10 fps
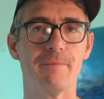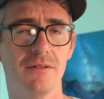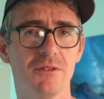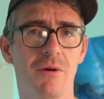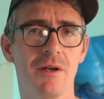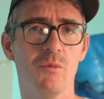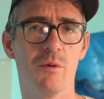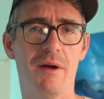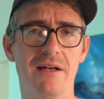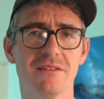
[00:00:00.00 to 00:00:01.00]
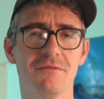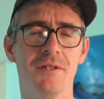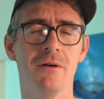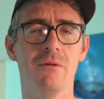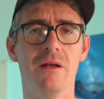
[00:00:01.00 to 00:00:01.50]
So on a more positive
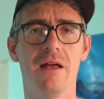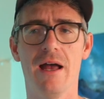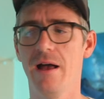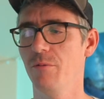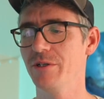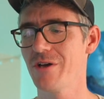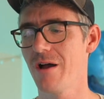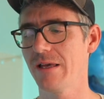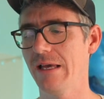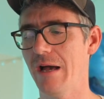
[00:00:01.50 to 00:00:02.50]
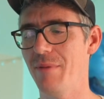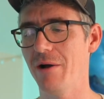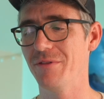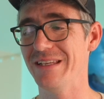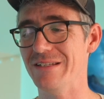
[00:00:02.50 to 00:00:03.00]
note, when talking
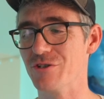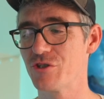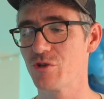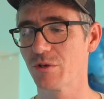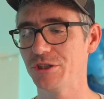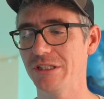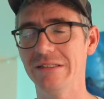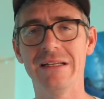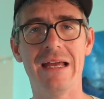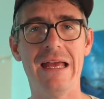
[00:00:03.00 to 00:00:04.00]
about the distortion,